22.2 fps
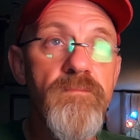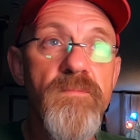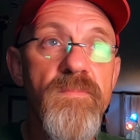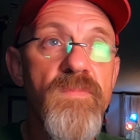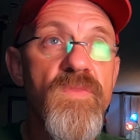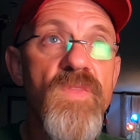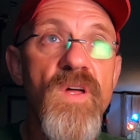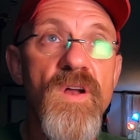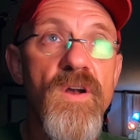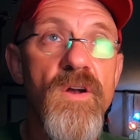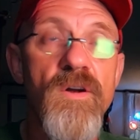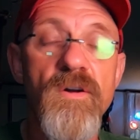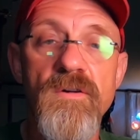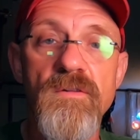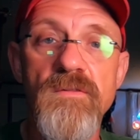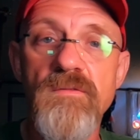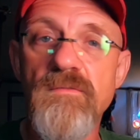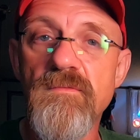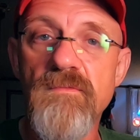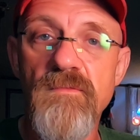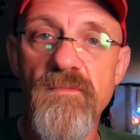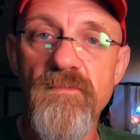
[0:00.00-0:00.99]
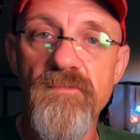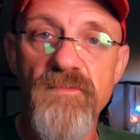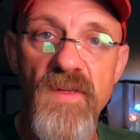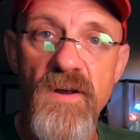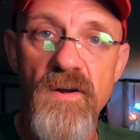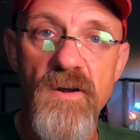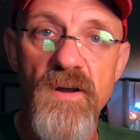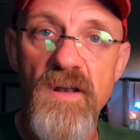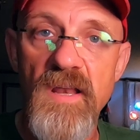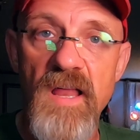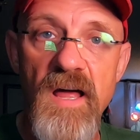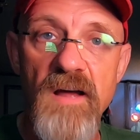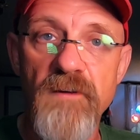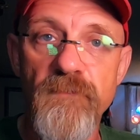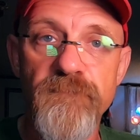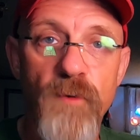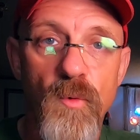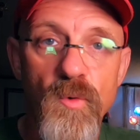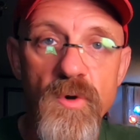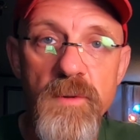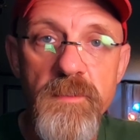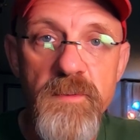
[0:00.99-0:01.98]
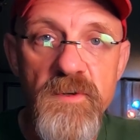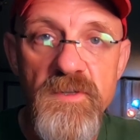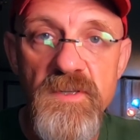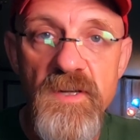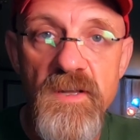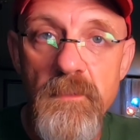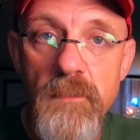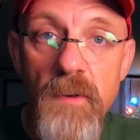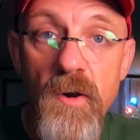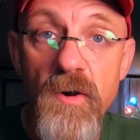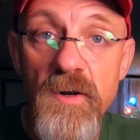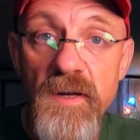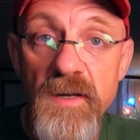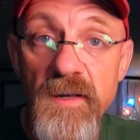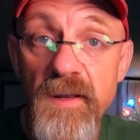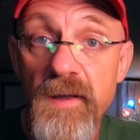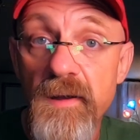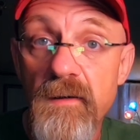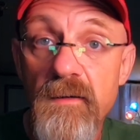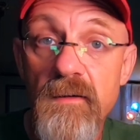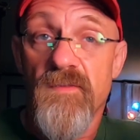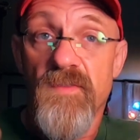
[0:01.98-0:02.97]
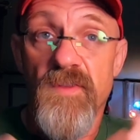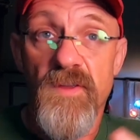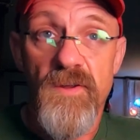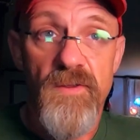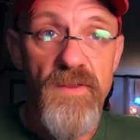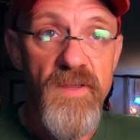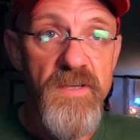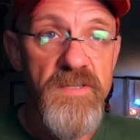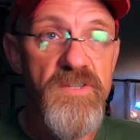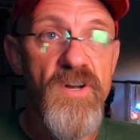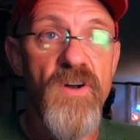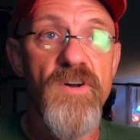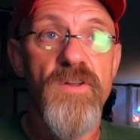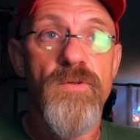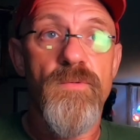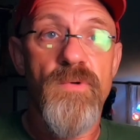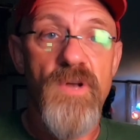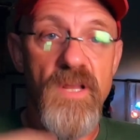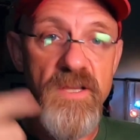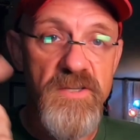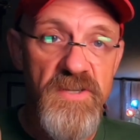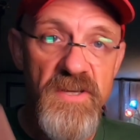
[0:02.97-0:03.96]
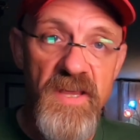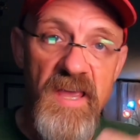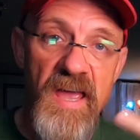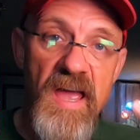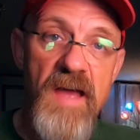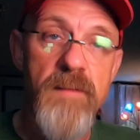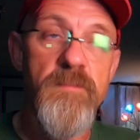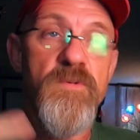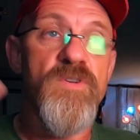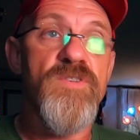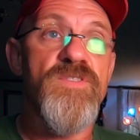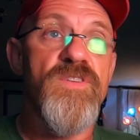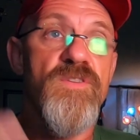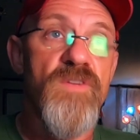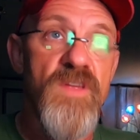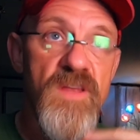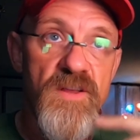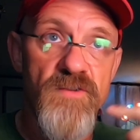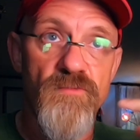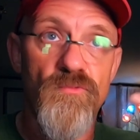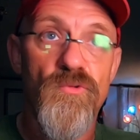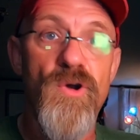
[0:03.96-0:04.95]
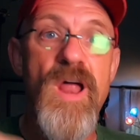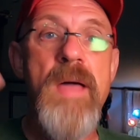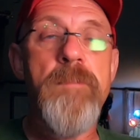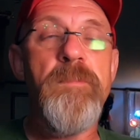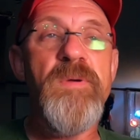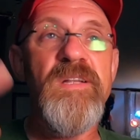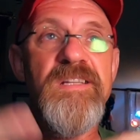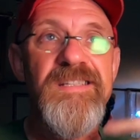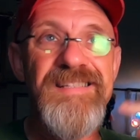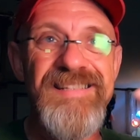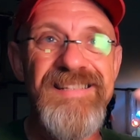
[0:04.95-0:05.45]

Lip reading: They're like 40% of the market now. You know, they started releasing cameras in rapid